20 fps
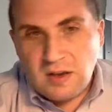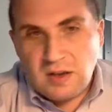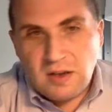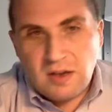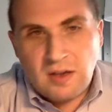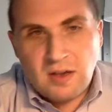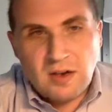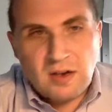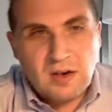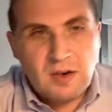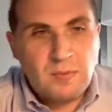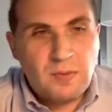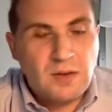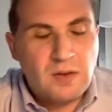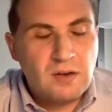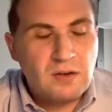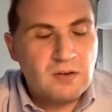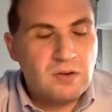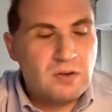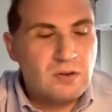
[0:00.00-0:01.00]
You're going to be
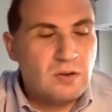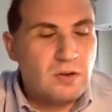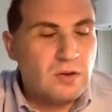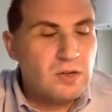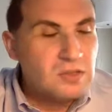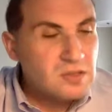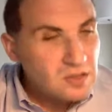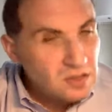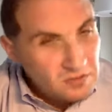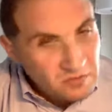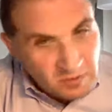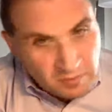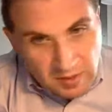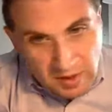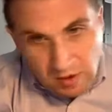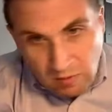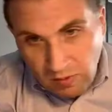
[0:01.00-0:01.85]
exhausted from that